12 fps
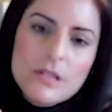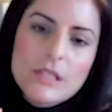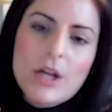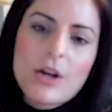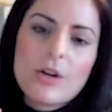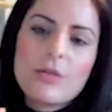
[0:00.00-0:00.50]

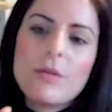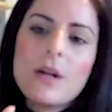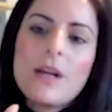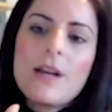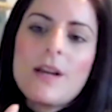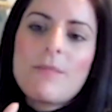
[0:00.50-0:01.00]
So
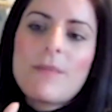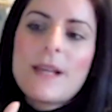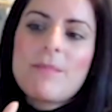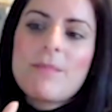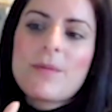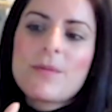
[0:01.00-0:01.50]

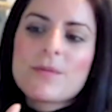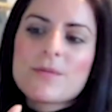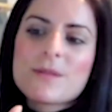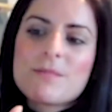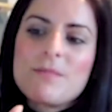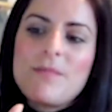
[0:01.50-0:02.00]
people
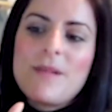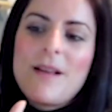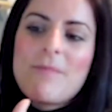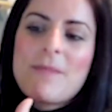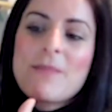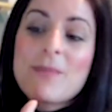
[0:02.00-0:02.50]

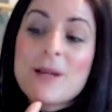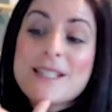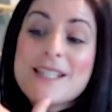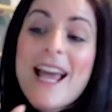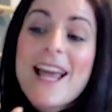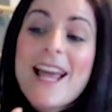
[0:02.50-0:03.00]
are
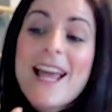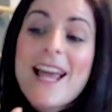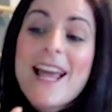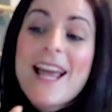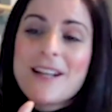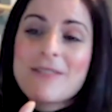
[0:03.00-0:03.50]
telling
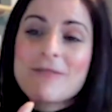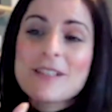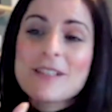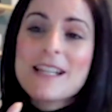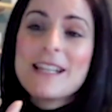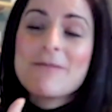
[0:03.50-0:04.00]
us that they're
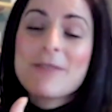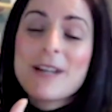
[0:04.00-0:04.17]
feeling